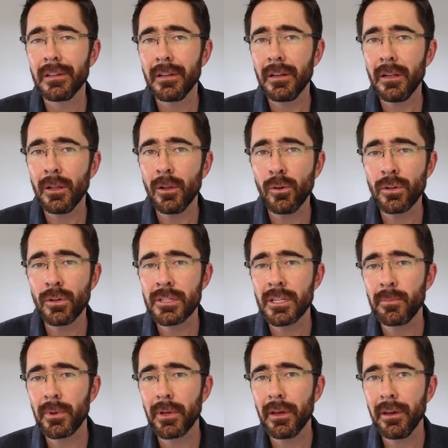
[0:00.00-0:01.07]

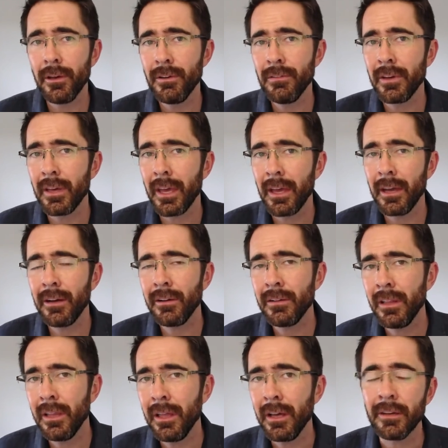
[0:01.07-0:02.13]
lordship over our
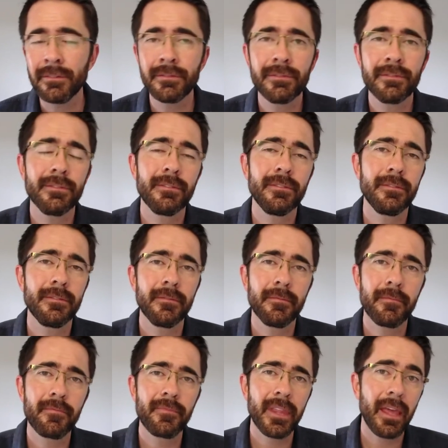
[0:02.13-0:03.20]
life,
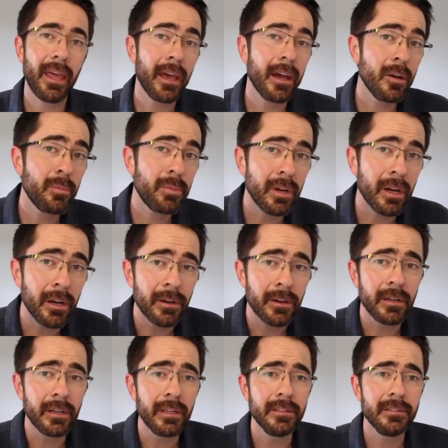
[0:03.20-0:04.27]
our
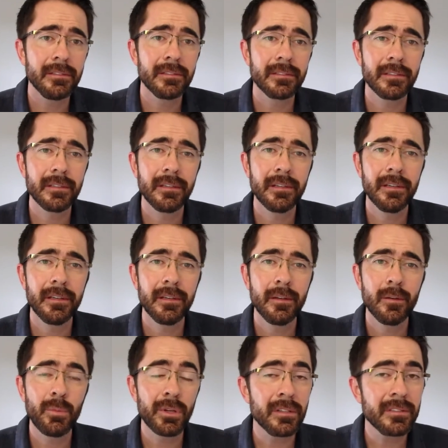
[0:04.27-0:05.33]
priorities,
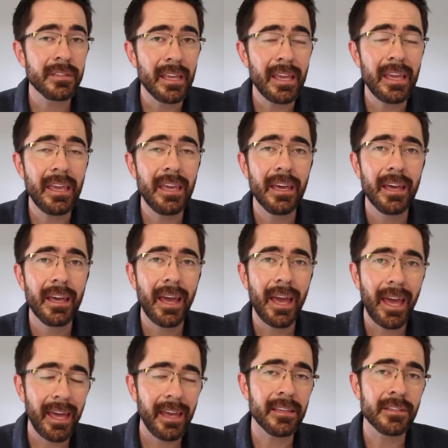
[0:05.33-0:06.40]
because he
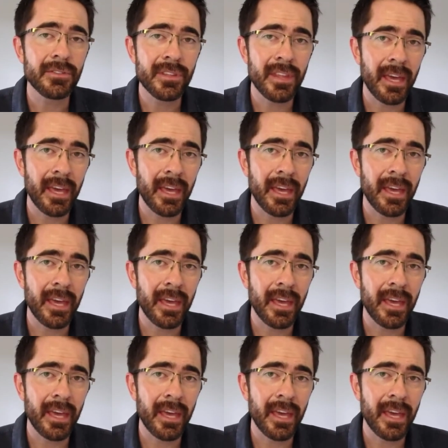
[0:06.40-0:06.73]
has that